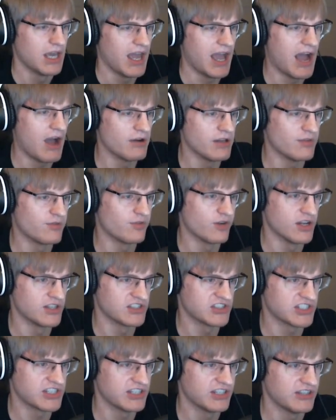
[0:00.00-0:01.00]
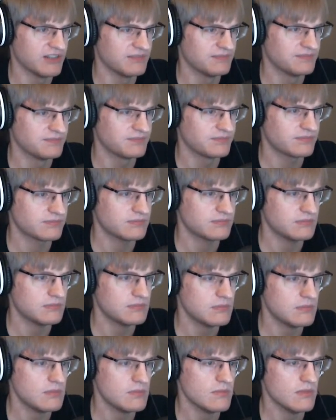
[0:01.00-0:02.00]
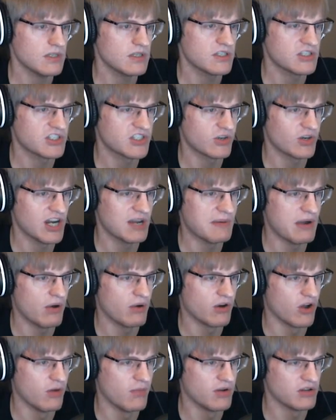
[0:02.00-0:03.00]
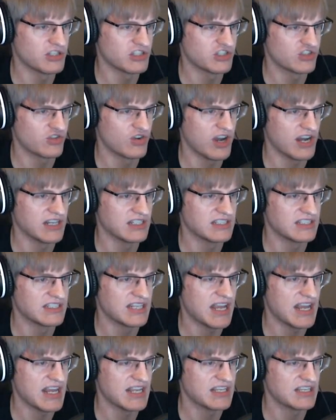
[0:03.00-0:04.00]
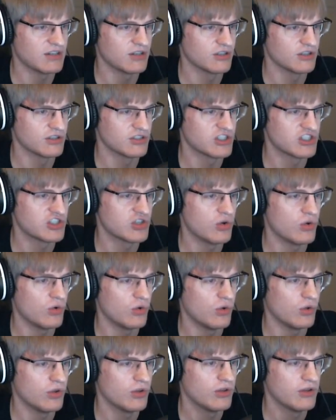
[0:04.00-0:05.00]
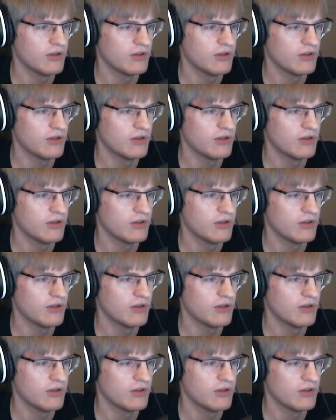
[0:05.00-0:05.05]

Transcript: Howdy, Frisk. Sorry about almost trying to take your soul.